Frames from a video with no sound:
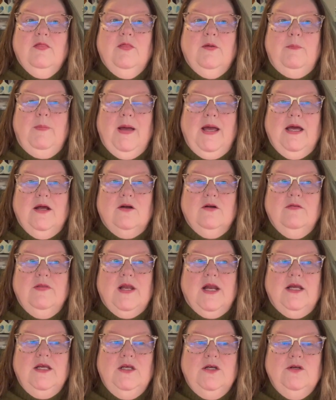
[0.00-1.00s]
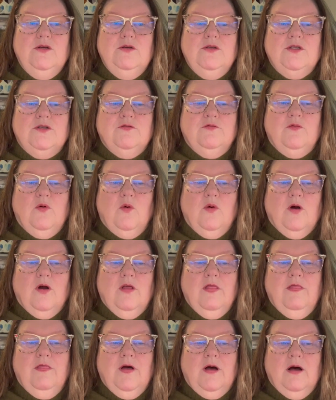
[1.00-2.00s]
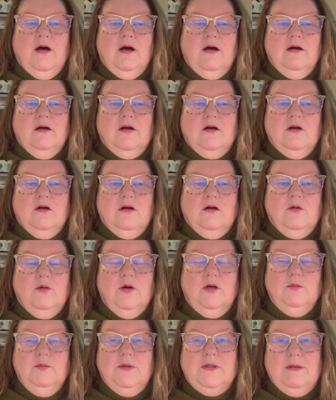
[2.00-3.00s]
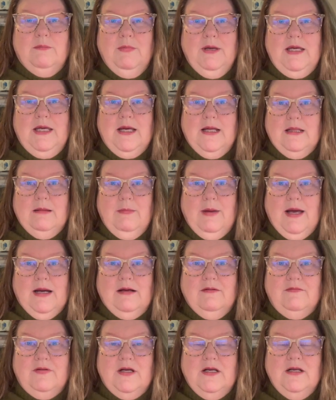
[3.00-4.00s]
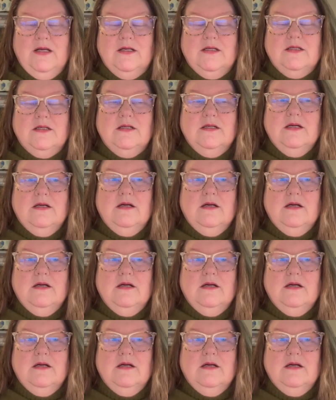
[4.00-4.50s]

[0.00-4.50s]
pattern that I used for the quilt with the Mickey on the back of it,